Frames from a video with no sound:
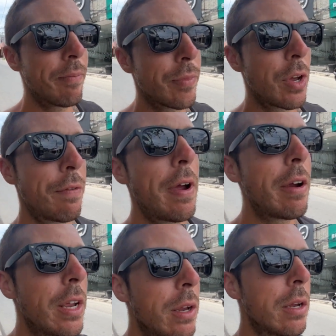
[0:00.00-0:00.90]
they're
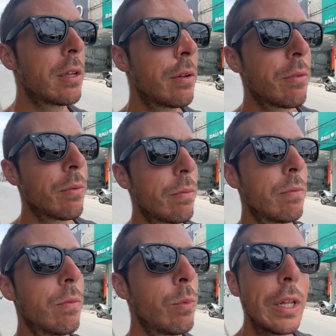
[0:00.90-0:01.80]
very
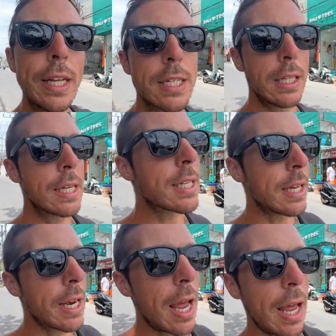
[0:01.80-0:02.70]
willing to
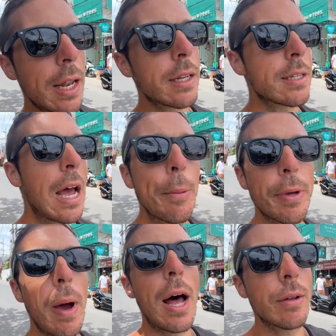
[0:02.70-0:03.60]
listen and help
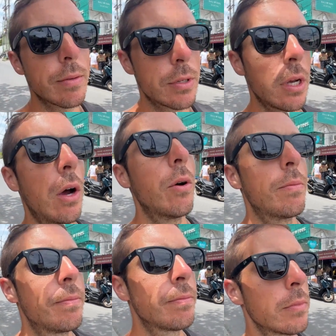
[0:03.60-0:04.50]
you out. So
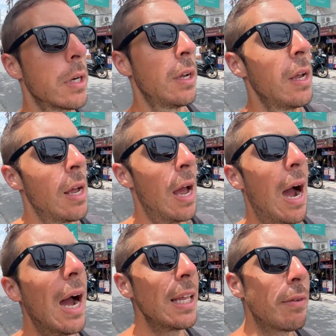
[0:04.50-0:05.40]

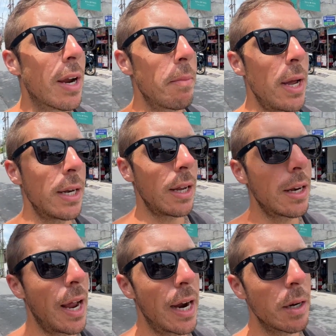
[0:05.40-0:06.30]
highly recommended
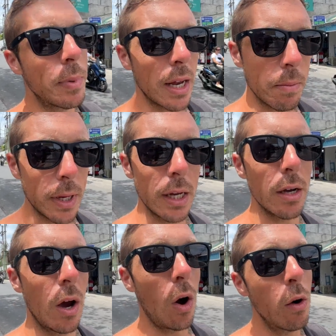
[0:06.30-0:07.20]
Airbnb
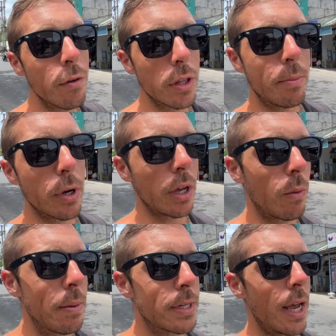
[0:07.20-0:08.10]
over the booking
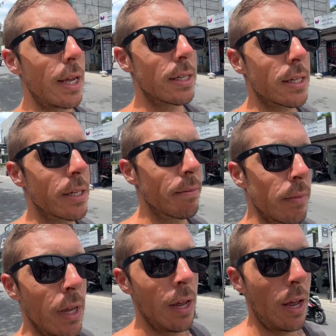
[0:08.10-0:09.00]
websites,
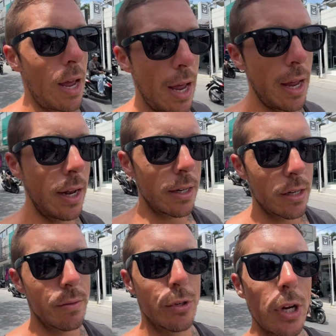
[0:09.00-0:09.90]
and
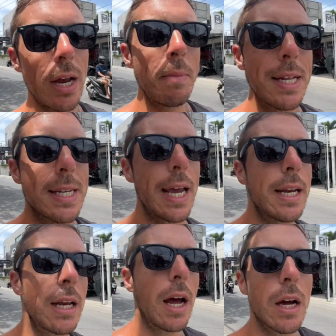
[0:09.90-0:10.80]
try and maintain
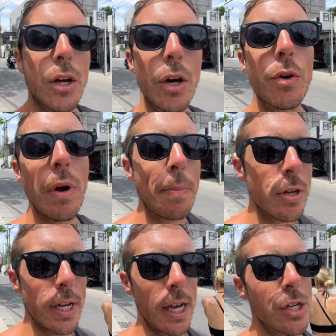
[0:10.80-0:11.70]
a good
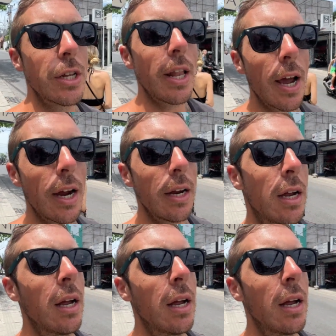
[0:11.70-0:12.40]
reputation there.